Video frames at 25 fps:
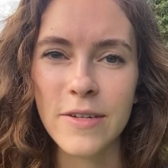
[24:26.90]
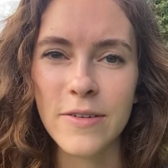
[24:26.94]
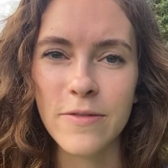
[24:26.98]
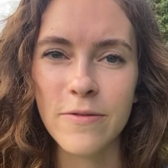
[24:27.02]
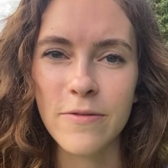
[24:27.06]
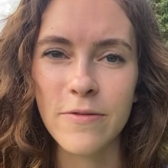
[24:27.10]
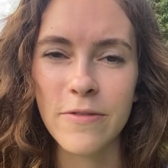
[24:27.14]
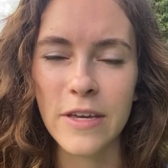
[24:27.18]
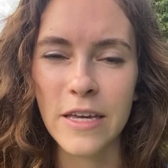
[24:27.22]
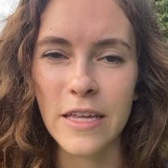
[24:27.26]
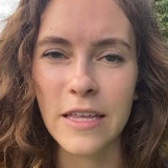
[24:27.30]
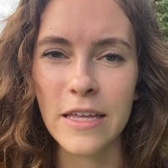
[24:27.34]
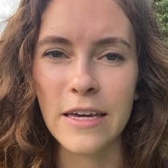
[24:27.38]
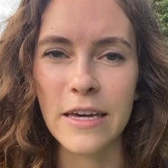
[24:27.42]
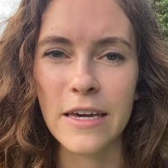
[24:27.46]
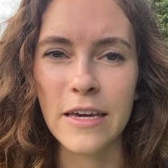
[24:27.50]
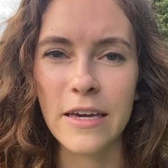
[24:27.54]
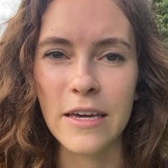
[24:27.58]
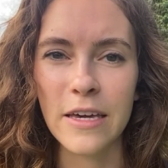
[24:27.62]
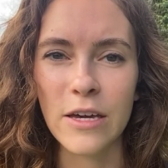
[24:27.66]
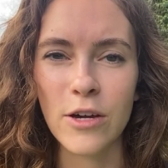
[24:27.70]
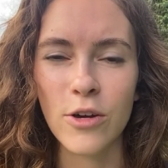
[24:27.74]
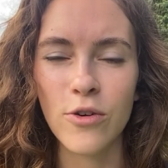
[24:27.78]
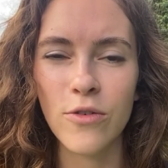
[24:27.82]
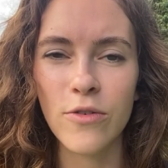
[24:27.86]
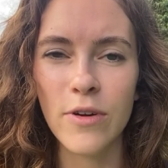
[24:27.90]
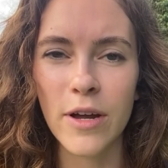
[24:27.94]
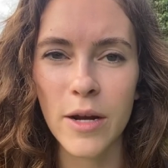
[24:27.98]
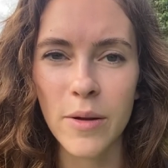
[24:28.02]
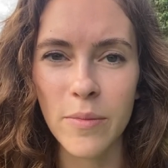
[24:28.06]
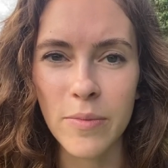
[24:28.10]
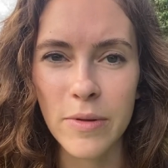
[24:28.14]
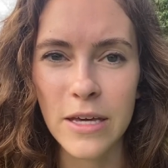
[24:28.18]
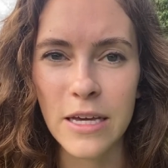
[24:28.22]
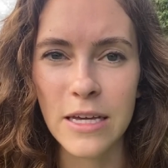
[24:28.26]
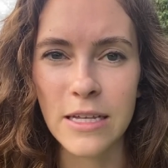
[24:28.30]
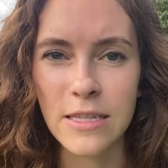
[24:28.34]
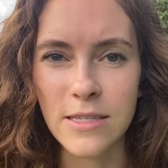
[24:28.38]
feeling
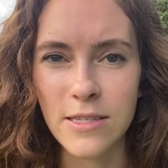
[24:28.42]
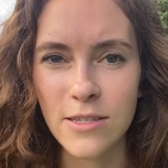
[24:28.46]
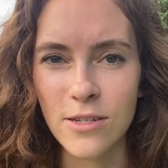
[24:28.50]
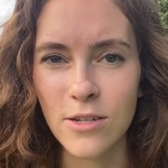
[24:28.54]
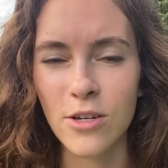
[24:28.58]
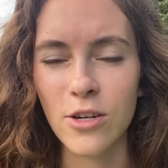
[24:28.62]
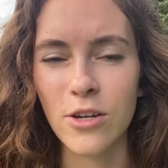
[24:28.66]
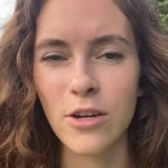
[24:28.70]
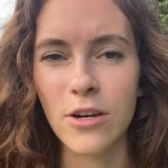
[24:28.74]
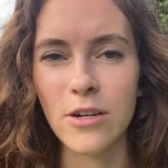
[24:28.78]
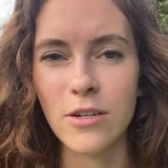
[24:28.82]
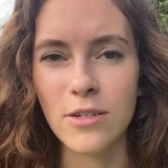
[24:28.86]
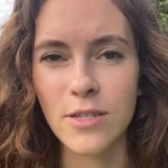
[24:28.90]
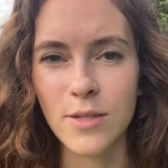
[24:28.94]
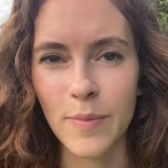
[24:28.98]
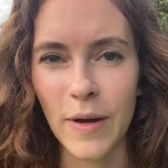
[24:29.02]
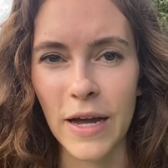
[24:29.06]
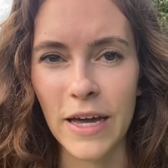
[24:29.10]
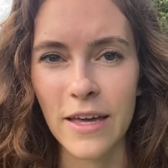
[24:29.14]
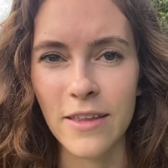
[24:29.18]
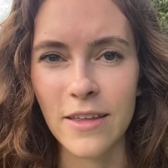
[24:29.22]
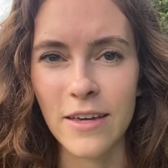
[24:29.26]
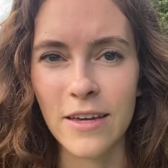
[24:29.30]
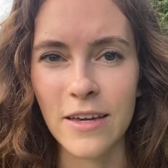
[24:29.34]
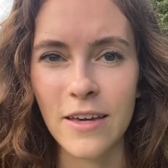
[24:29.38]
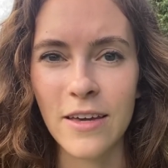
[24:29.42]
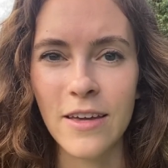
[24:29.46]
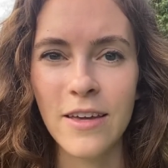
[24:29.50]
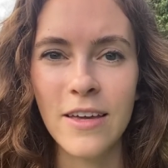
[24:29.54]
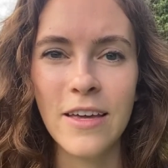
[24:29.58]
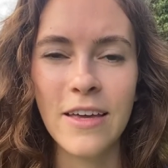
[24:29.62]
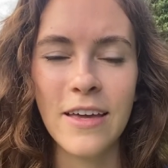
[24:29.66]
incredibly insecure smiling.